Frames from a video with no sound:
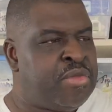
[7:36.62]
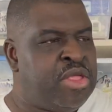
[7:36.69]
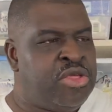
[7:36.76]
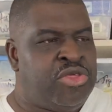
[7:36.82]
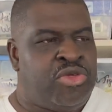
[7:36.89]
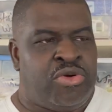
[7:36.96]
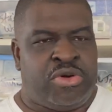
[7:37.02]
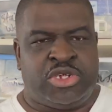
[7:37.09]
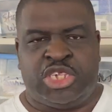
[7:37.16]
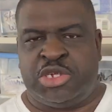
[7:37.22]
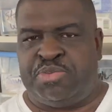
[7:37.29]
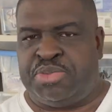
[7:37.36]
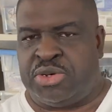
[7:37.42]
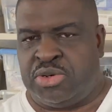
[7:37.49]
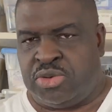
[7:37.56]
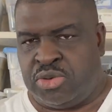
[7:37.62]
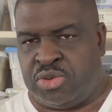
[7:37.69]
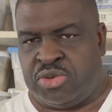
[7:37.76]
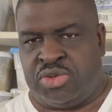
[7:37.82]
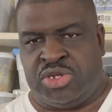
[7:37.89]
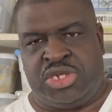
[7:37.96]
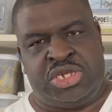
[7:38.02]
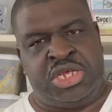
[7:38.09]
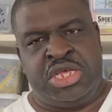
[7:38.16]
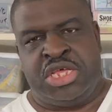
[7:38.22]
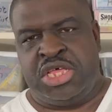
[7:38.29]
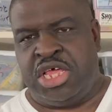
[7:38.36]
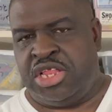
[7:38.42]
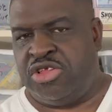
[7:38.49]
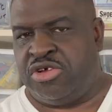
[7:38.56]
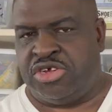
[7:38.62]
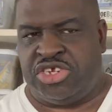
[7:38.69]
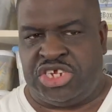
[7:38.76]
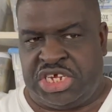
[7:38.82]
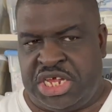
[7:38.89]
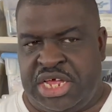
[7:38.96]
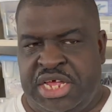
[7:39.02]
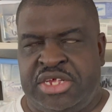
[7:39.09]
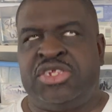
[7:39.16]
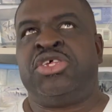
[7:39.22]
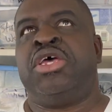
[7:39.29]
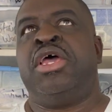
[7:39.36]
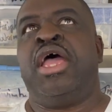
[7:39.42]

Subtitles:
your spoons and your jigs.